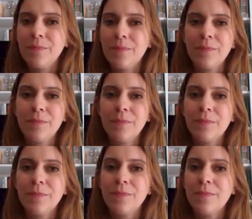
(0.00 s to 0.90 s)

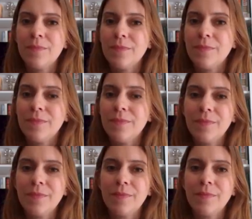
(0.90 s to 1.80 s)

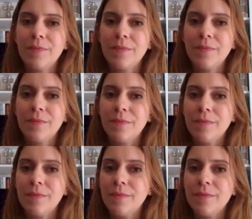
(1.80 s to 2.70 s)

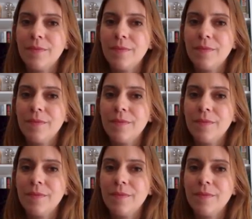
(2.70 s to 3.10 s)
The person shown says nothing.